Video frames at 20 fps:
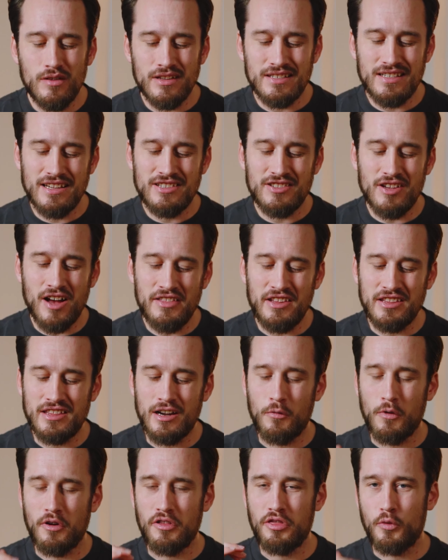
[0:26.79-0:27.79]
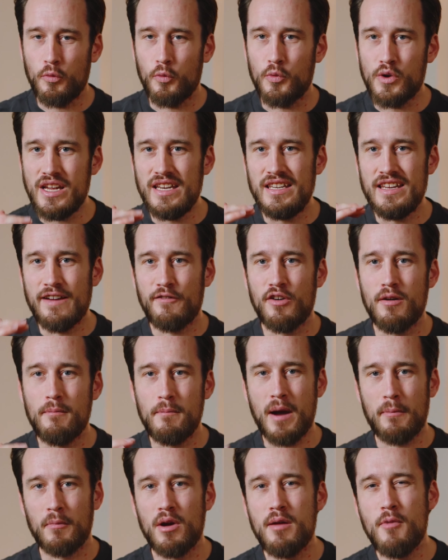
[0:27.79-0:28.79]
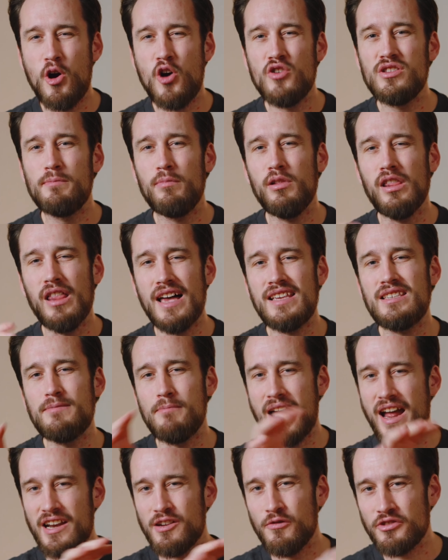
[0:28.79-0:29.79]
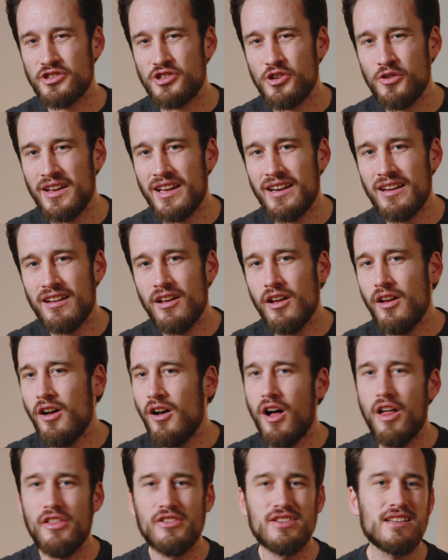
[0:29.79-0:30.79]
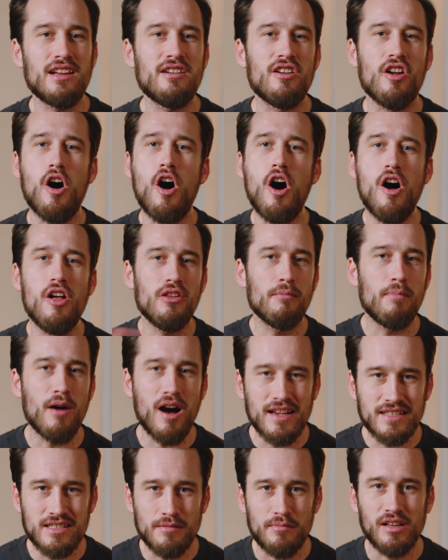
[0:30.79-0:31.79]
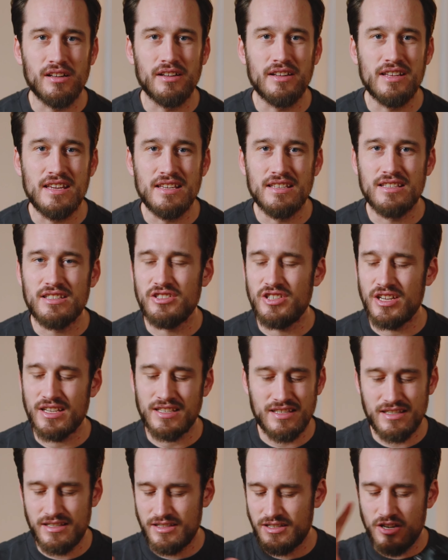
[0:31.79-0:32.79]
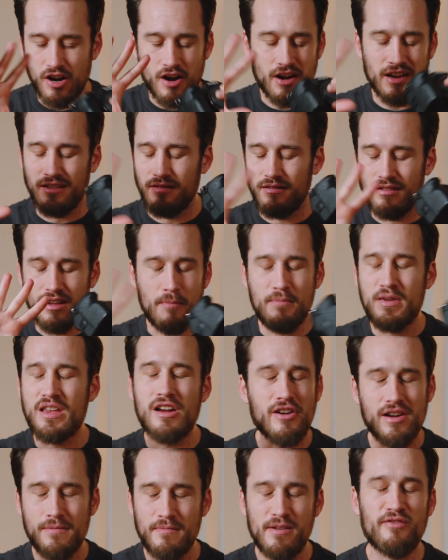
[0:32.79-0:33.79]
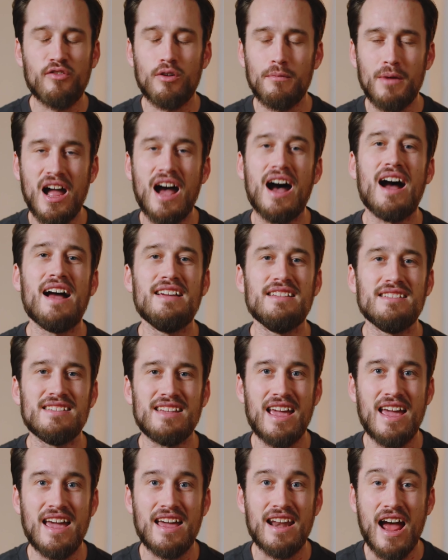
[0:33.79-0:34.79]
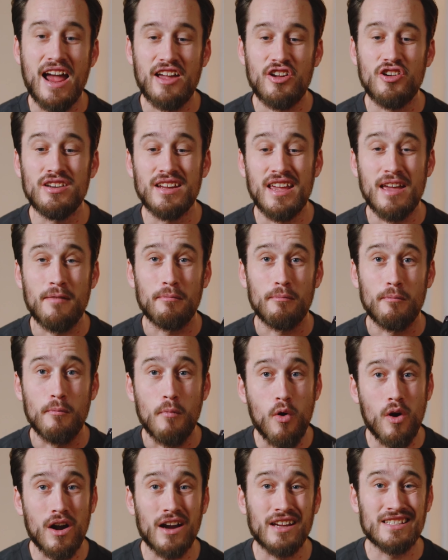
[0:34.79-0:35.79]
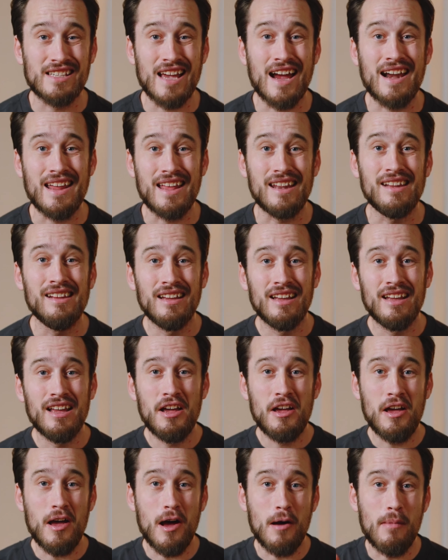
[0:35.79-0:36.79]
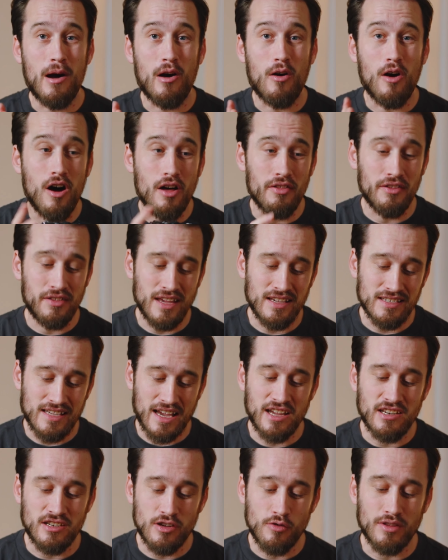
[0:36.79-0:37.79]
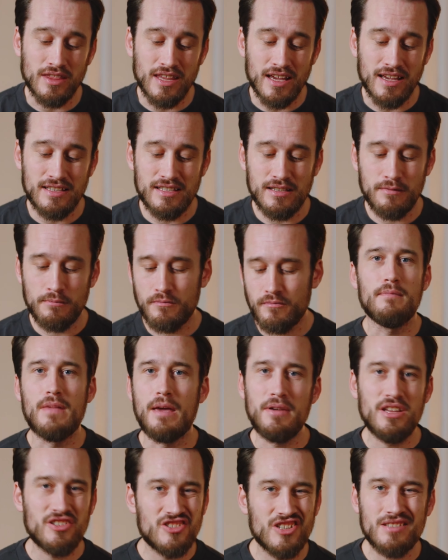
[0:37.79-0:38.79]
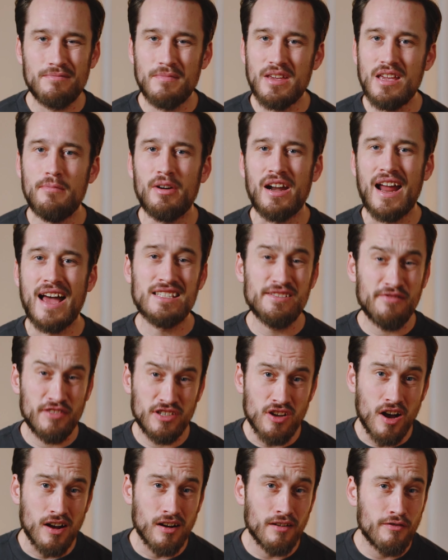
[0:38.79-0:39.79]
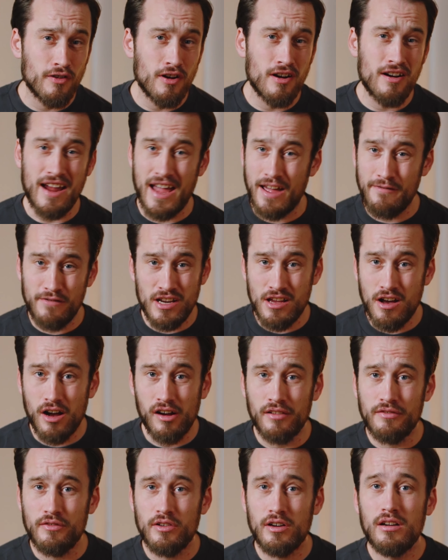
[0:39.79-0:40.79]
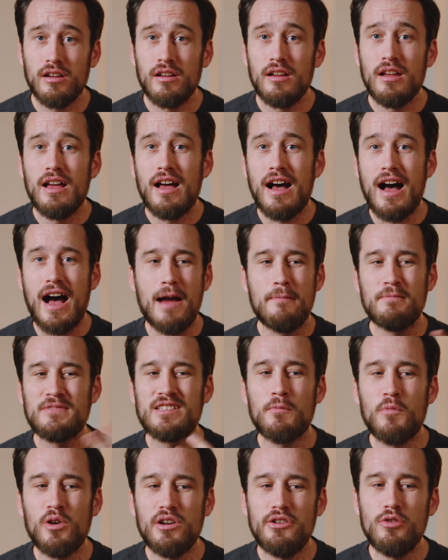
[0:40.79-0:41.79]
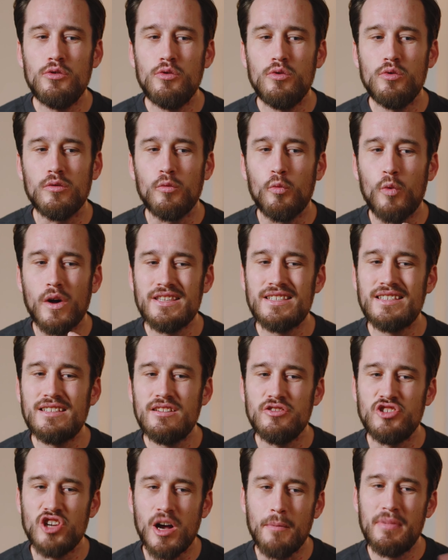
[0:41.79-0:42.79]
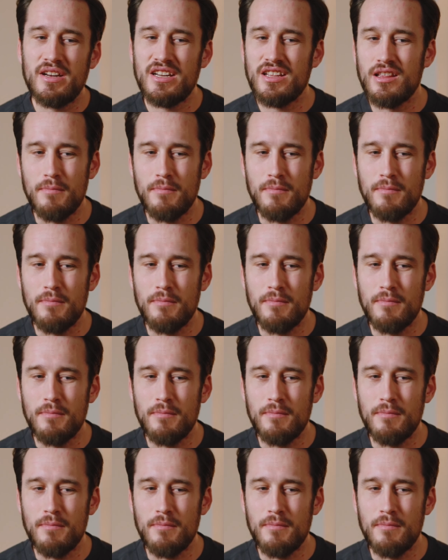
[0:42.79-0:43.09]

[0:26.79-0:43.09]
as I saw that there were 3 different memory modes plus manual shooting, all of a sudden all the possibilities just started appearing before my eyes, and I couldn't get more excited about all the things I could do with this. Maybe it's just me, but as a photographer and videographer, I'm someone who wants to jump into the